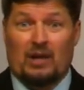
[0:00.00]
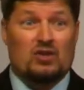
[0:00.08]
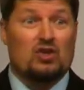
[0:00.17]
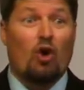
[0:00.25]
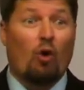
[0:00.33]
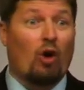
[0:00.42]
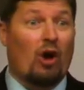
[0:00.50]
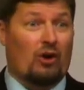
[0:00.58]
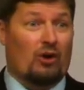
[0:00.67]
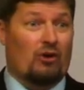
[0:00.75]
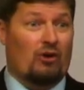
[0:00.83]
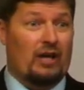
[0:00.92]
It's no
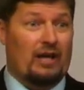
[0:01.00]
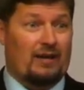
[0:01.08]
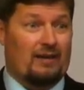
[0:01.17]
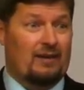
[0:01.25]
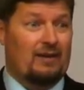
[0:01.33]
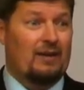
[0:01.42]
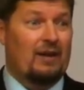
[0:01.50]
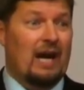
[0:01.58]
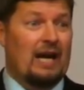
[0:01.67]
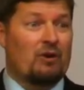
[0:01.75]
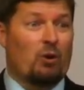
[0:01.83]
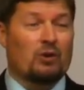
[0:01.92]
longer green.
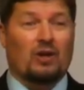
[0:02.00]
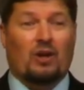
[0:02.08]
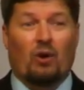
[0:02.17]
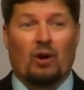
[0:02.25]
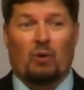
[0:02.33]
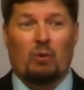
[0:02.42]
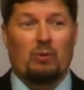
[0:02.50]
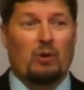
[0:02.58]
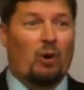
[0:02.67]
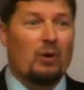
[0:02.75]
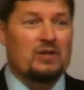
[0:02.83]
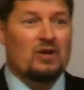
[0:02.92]
In North Dakota, we would
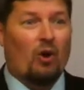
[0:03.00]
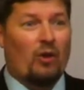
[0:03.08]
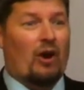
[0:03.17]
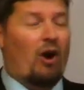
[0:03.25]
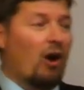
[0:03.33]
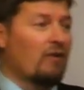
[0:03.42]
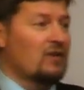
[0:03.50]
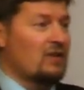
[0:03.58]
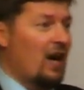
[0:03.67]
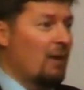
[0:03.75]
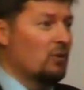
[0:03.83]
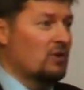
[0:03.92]
always know that harvest
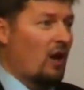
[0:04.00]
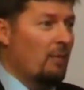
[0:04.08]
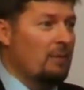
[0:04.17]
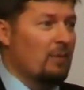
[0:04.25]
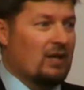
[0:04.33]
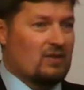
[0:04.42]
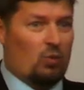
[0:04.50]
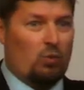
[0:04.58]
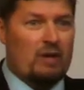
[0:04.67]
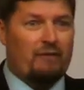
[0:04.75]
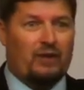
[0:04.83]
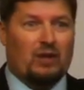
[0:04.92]
time was coming because the
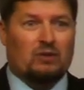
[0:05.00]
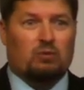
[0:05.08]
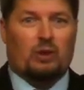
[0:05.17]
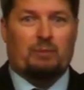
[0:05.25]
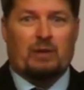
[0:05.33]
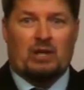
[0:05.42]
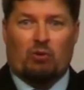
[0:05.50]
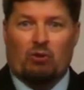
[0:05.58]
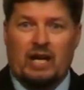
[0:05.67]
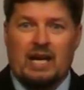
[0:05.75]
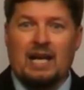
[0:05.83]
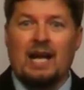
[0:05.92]
wheat fields would be
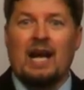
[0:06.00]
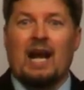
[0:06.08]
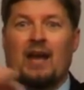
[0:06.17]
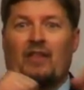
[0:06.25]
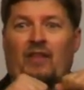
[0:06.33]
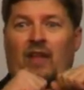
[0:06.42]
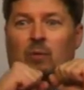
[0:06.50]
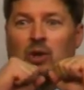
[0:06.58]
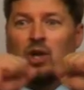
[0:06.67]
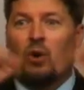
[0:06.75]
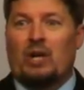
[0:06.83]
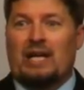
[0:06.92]
green and then they would
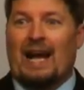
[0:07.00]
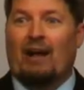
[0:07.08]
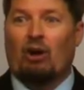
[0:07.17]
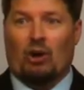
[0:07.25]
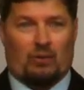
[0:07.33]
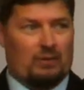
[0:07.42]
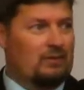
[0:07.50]
go to yellow.